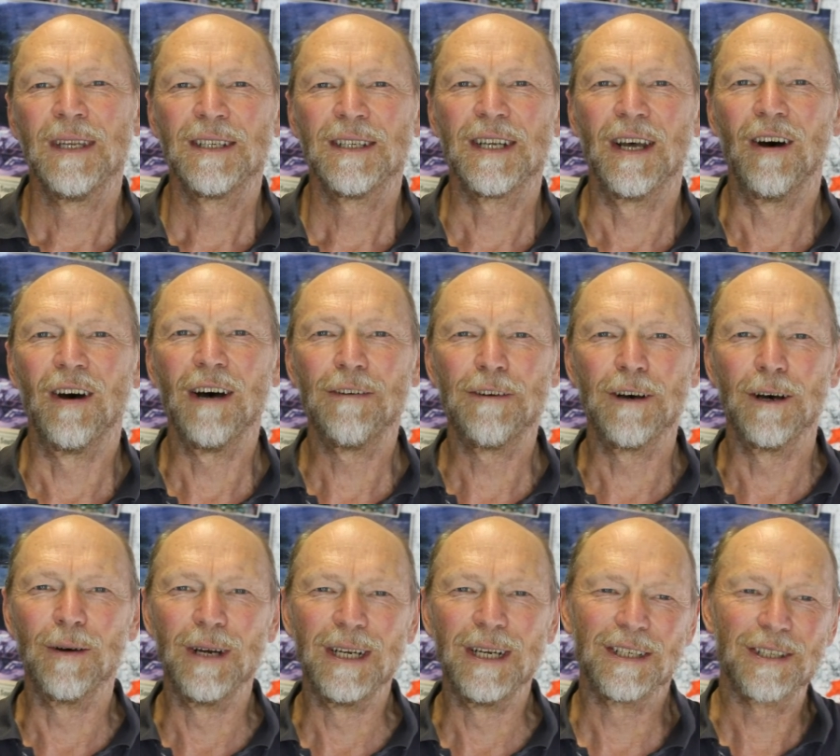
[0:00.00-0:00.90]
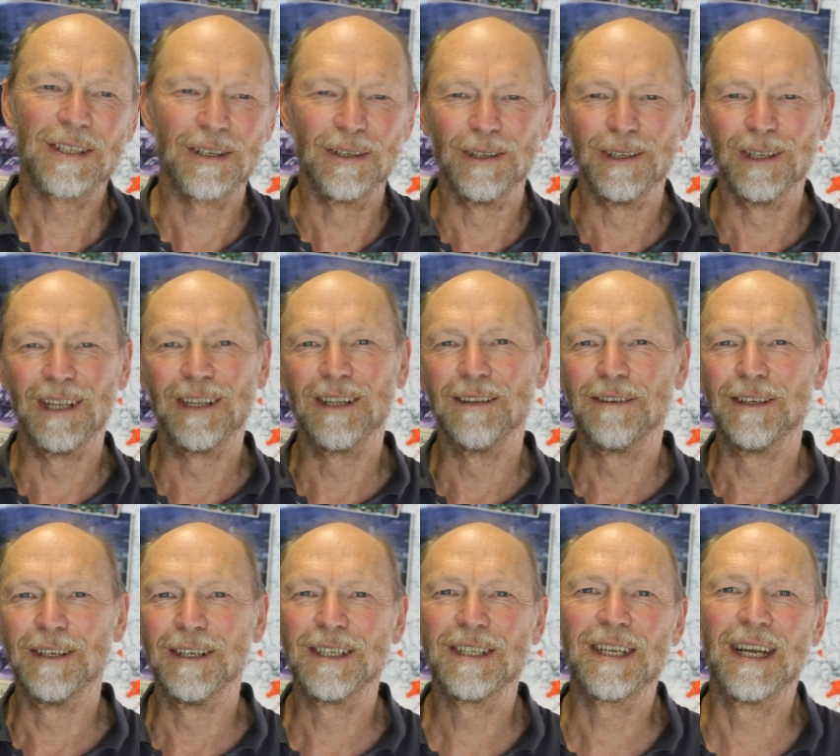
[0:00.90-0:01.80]
So off I went to school on the
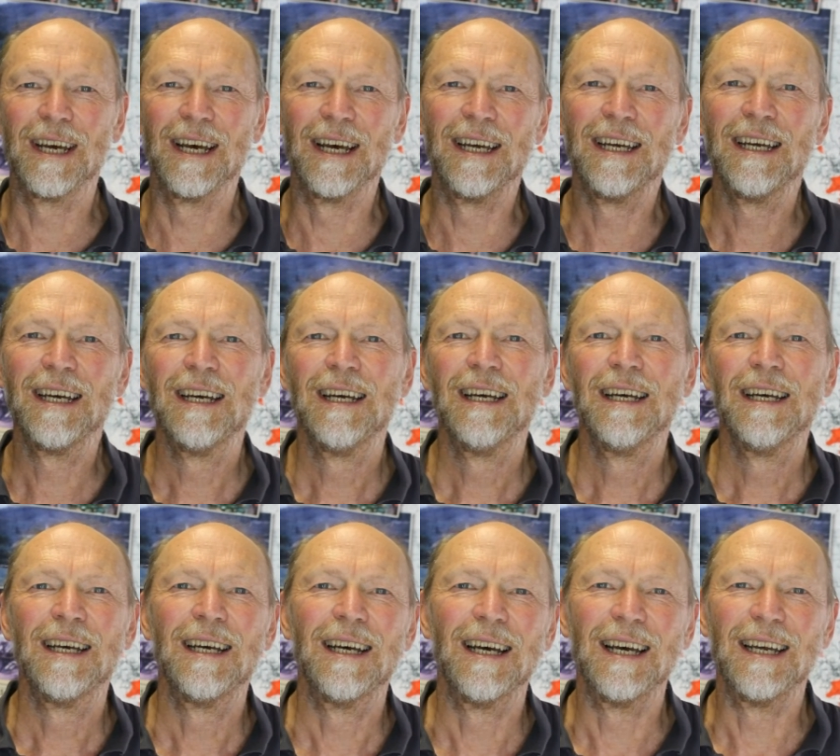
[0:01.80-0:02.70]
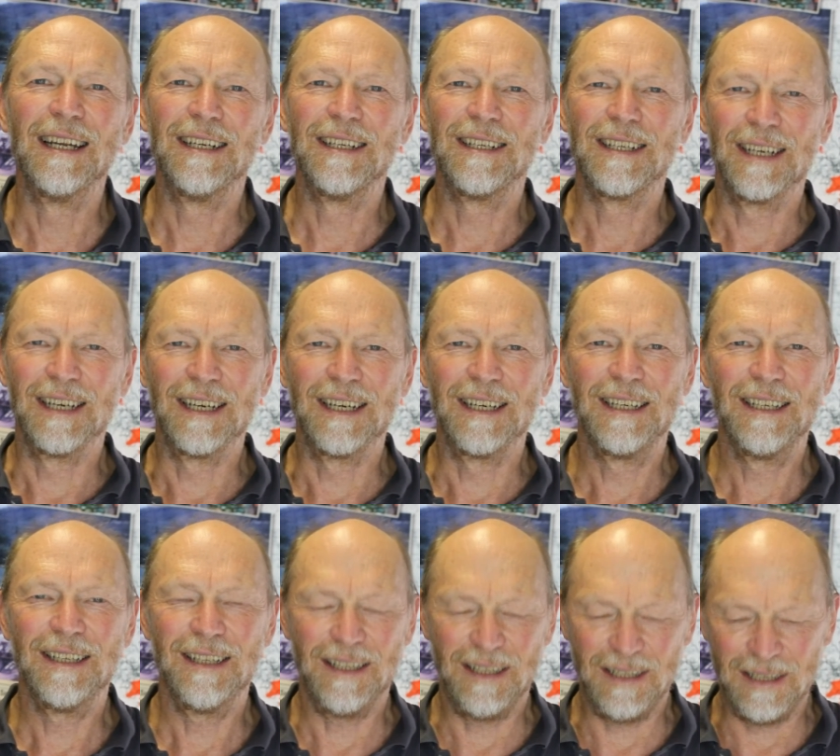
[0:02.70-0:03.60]
first day, and
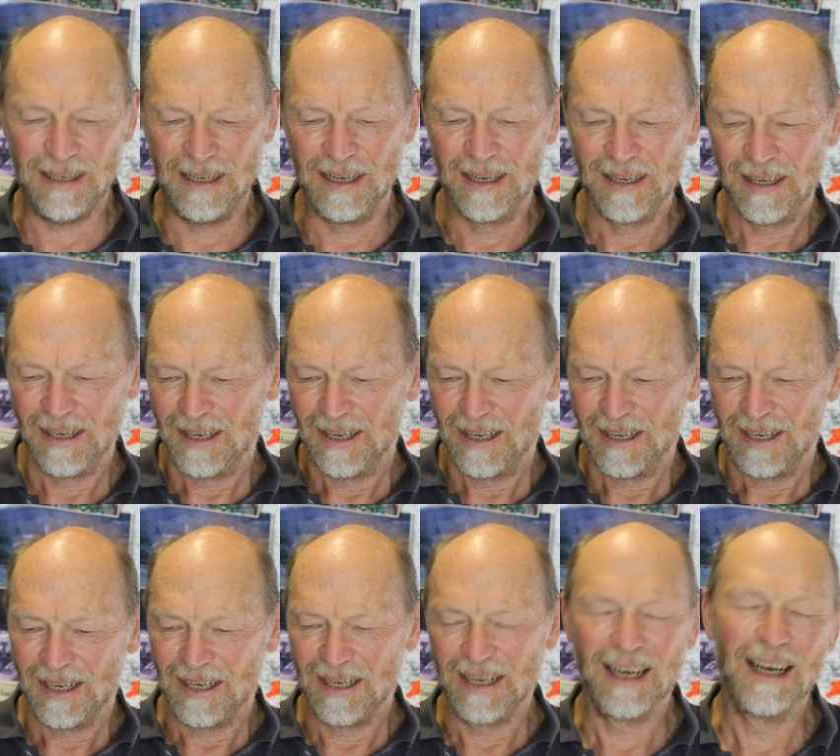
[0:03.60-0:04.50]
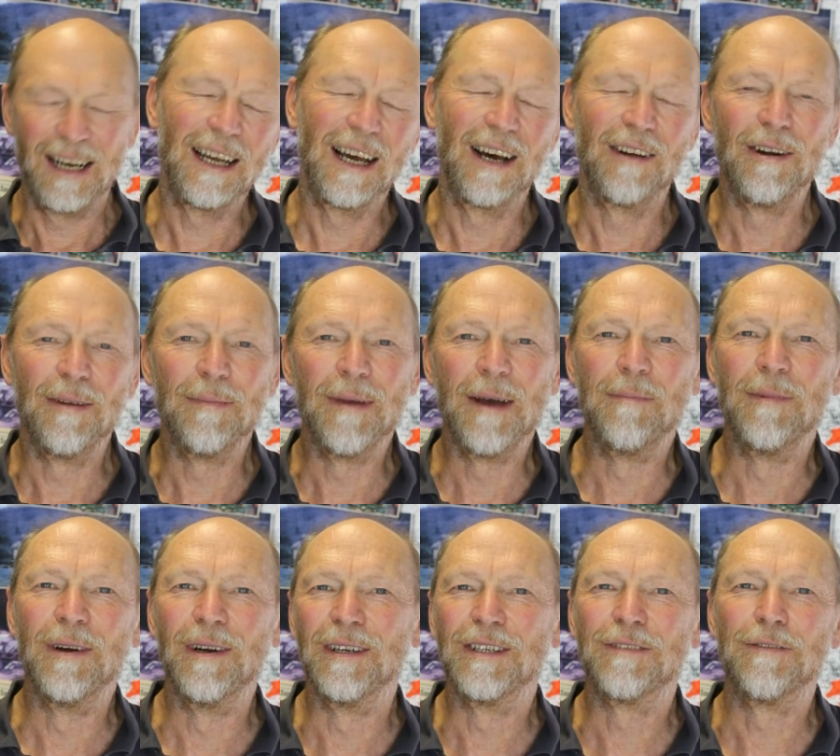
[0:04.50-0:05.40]
I
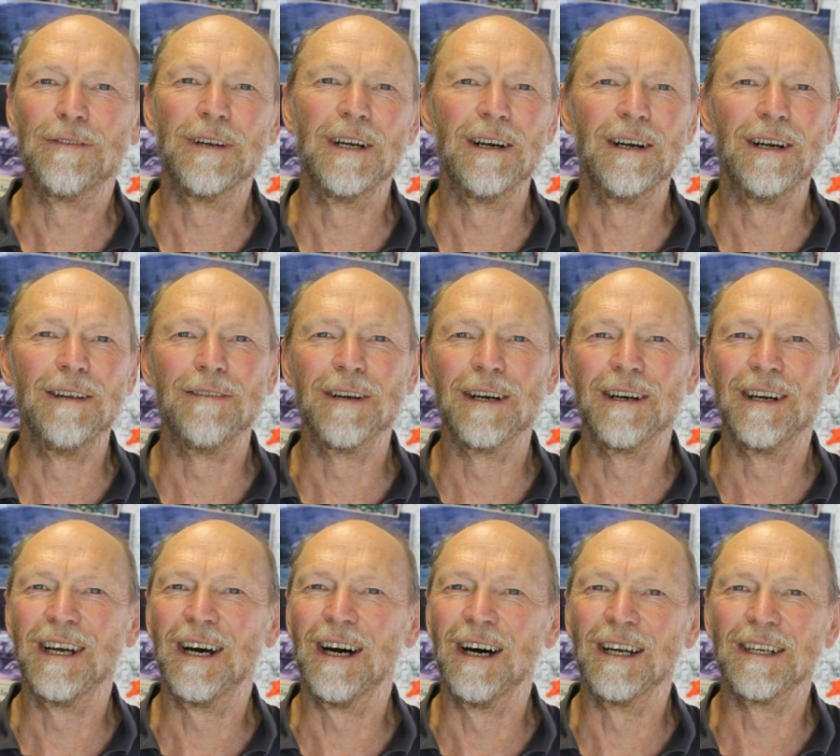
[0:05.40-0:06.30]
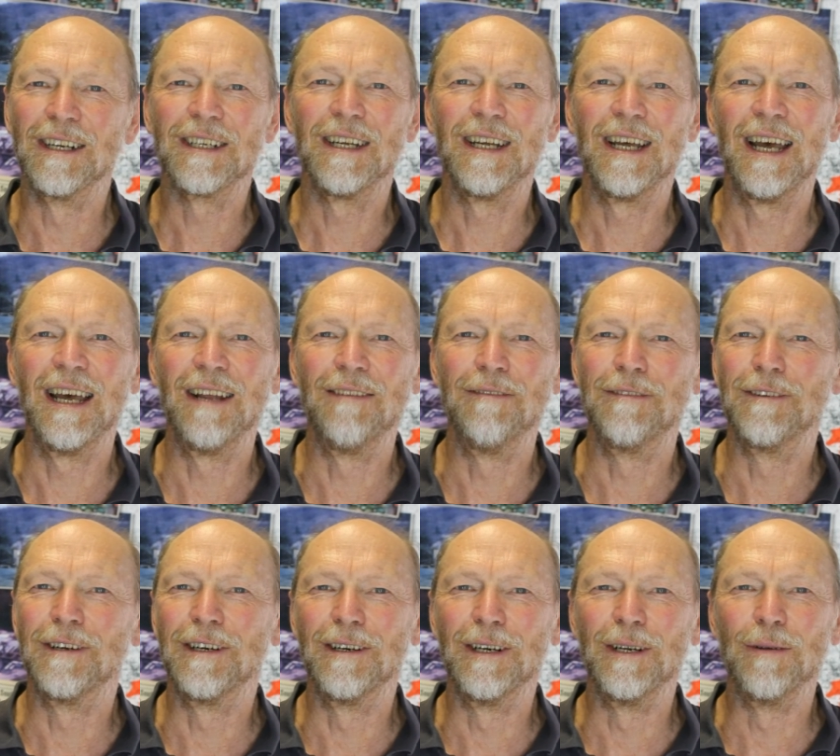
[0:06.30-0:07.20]
remember it was very, very hot and
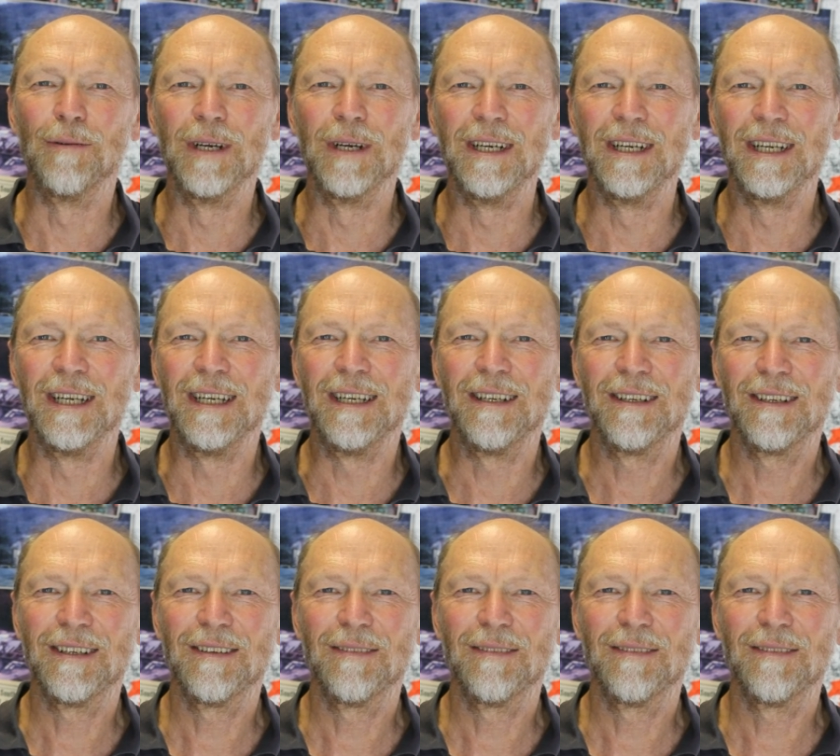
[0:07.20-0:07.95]
very windy.